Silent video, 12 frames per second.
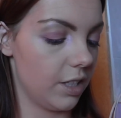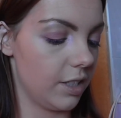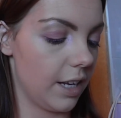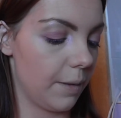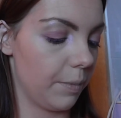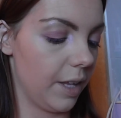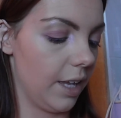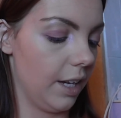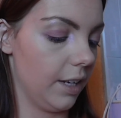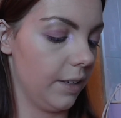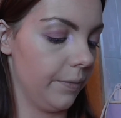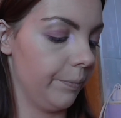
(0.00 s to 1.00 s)
and dab that
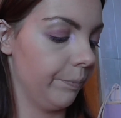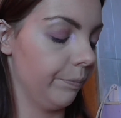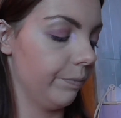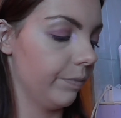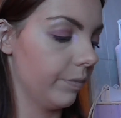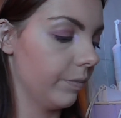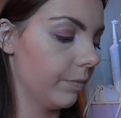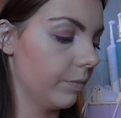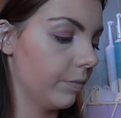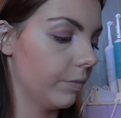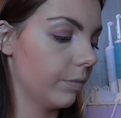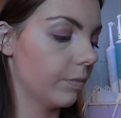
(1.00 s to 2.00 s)
in.
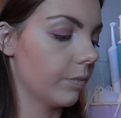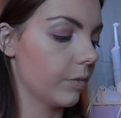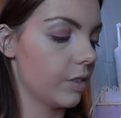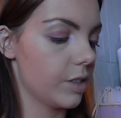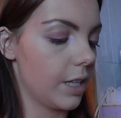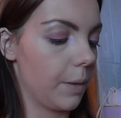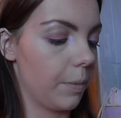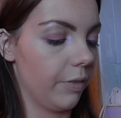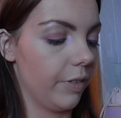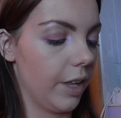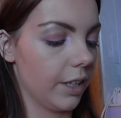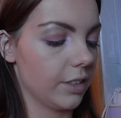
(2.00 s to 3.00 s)
Tap off the